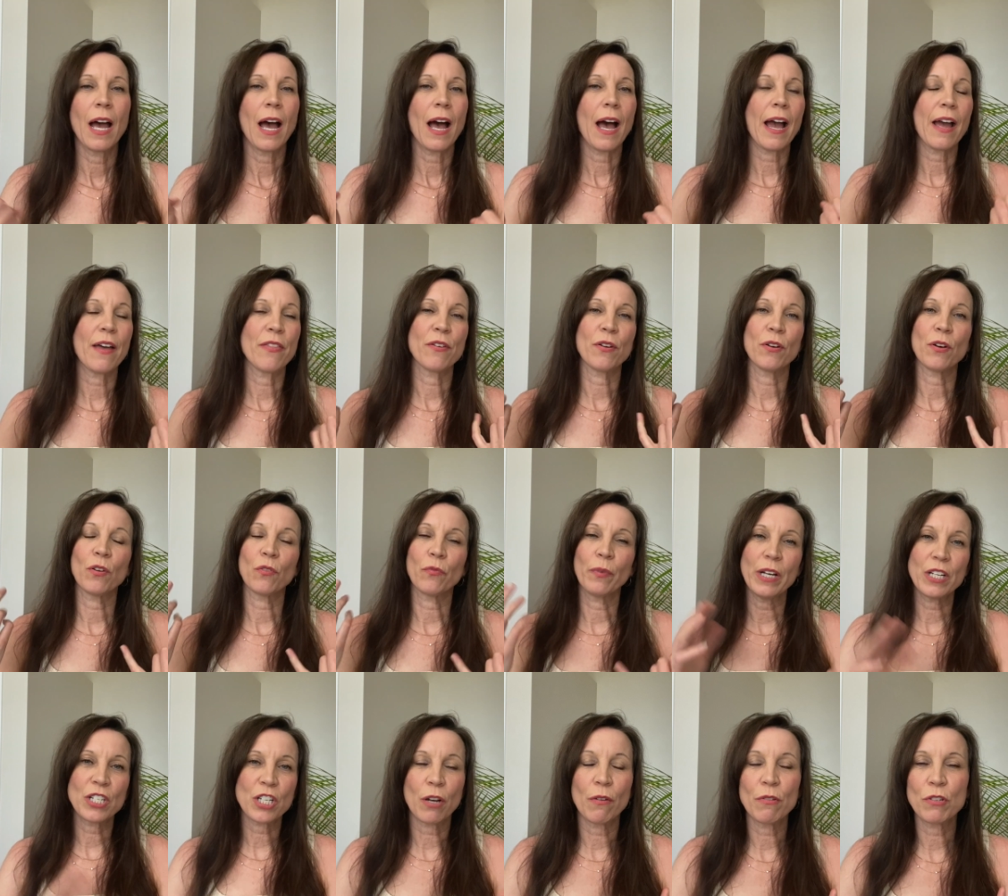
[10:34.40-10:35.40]
either
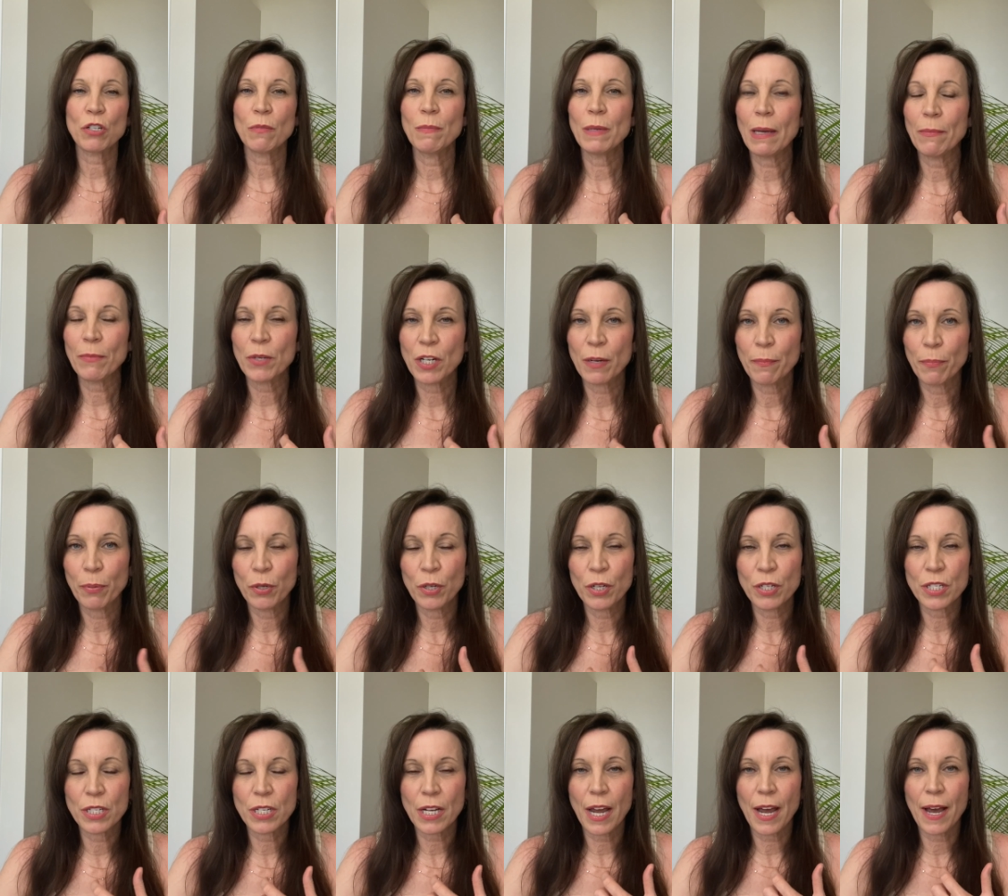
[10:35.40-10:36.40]
reach out to me. I'm going to
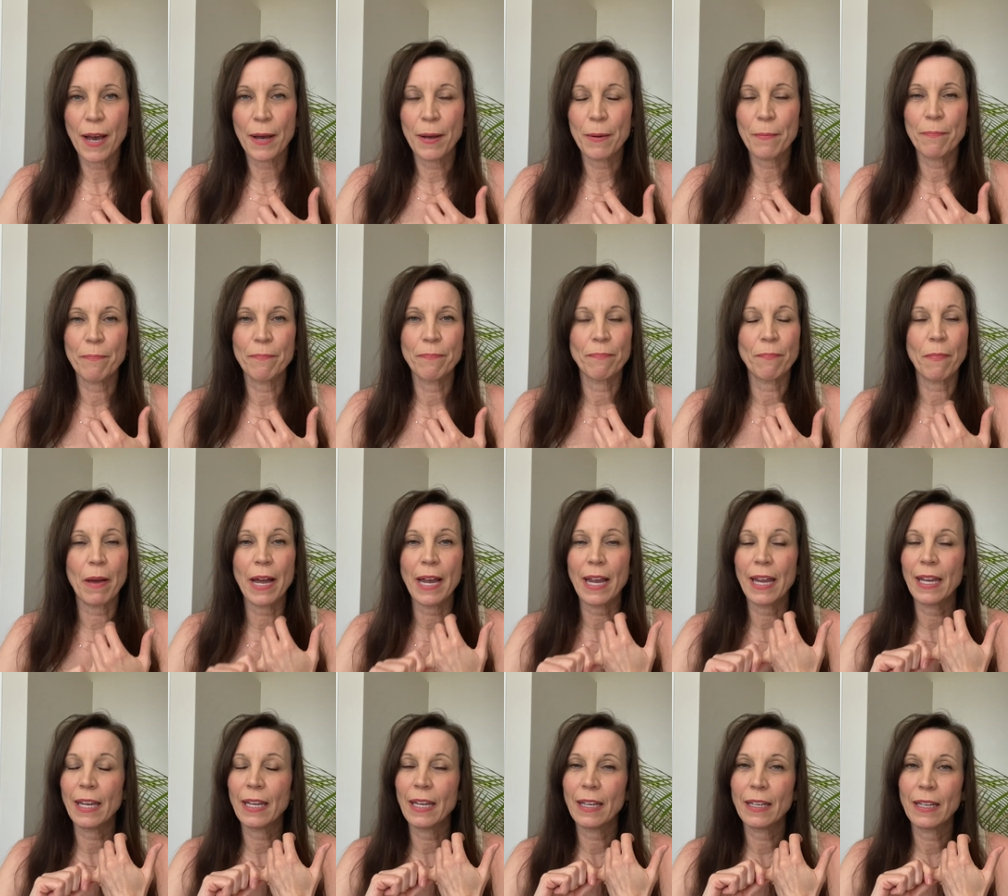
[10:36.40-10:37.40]
put um,
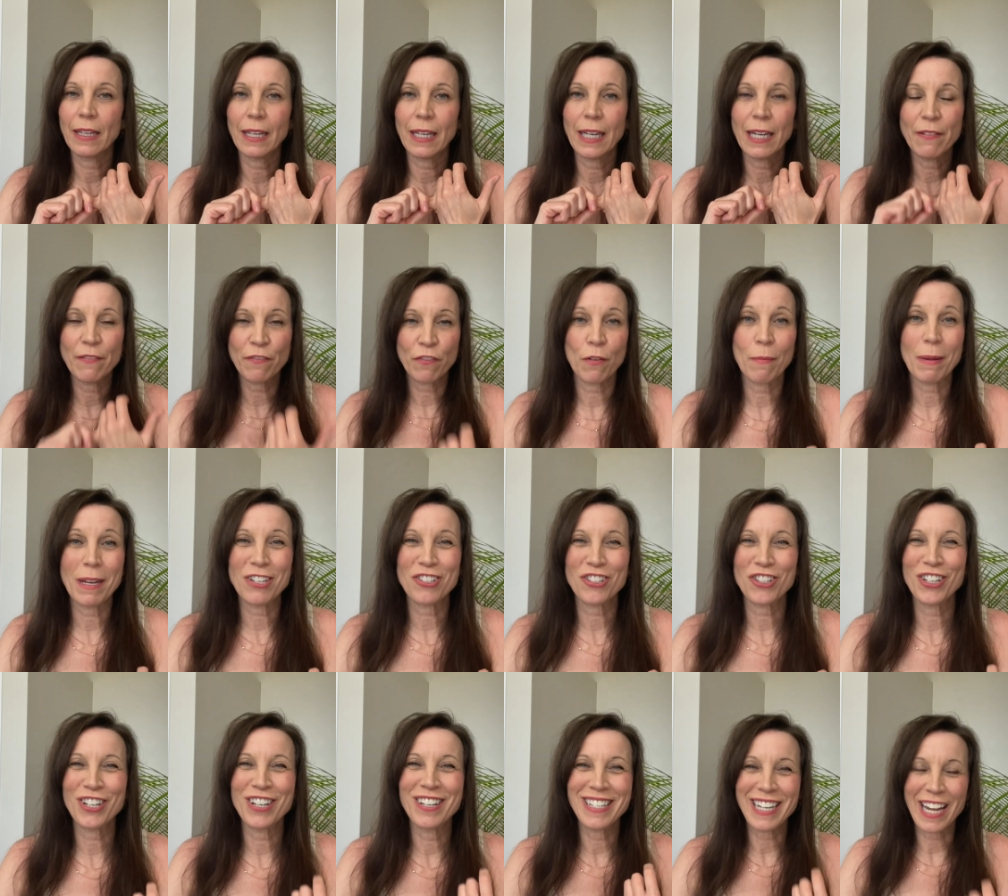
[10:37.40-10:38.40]
my
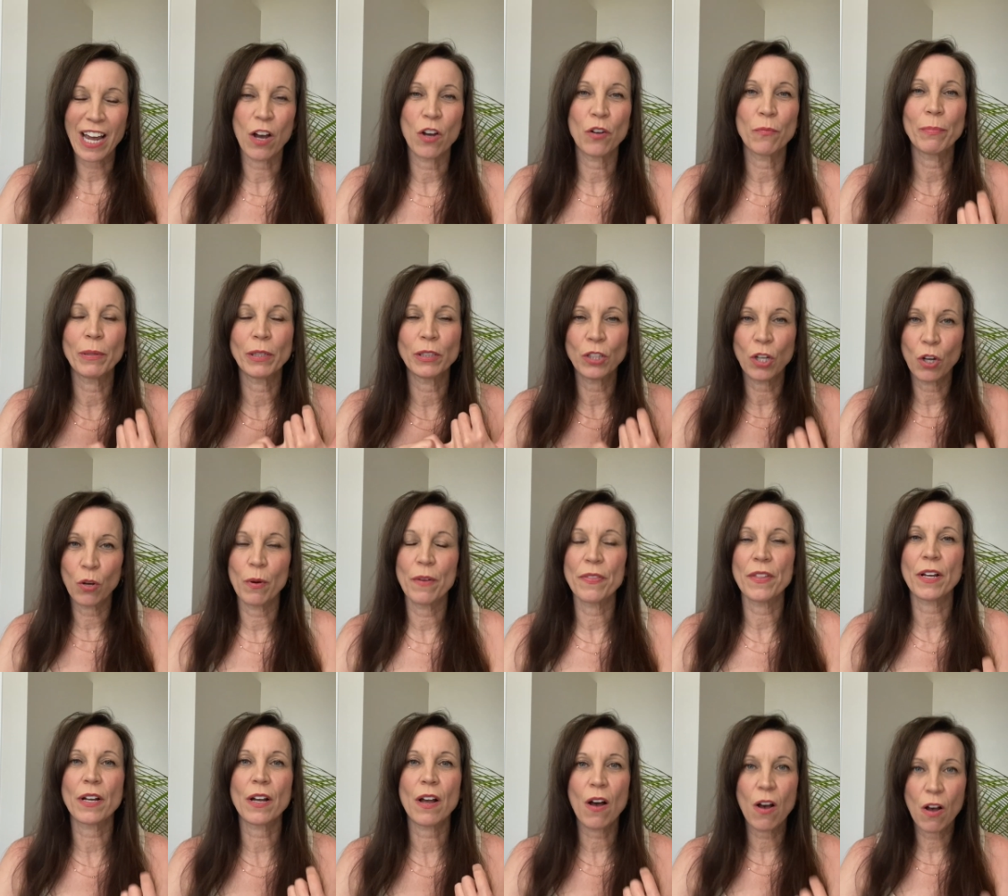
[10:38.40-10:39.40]
information down below in
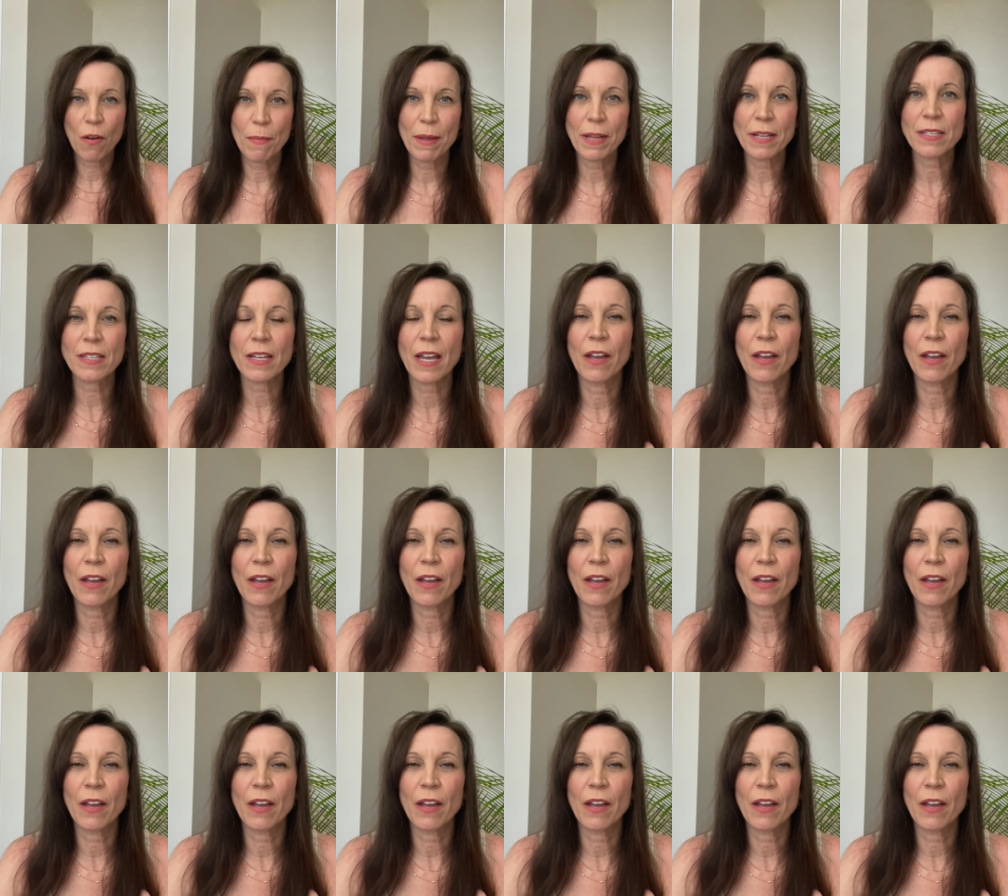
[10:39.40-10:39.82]
the comments.